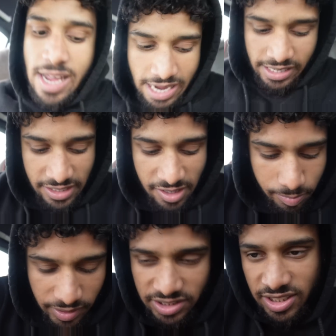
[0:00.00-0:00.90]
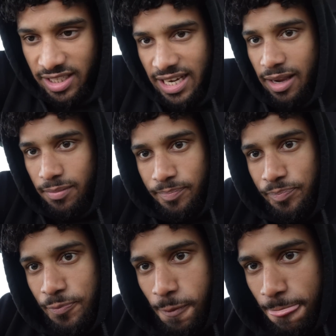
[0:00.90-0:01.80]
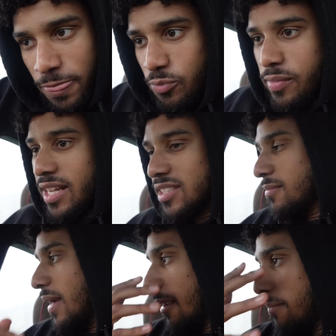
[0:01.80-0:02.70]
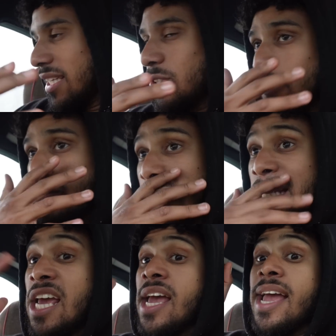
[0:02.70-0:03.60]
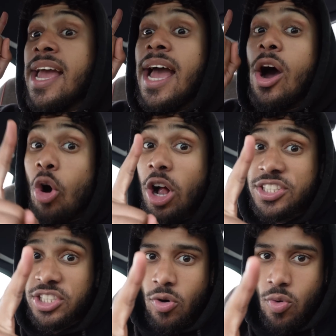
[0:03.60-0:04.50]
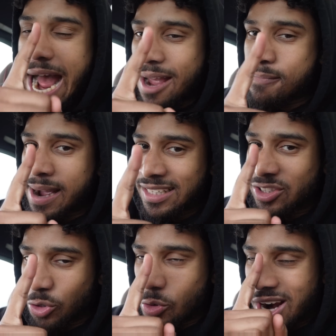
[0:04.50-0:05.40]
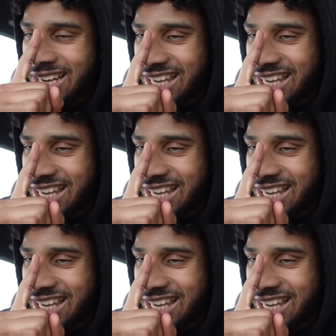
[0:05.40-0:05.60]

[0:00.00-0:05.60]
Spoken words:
I really appreciate, like, you mentioned, like, messing with me. Also, I might do a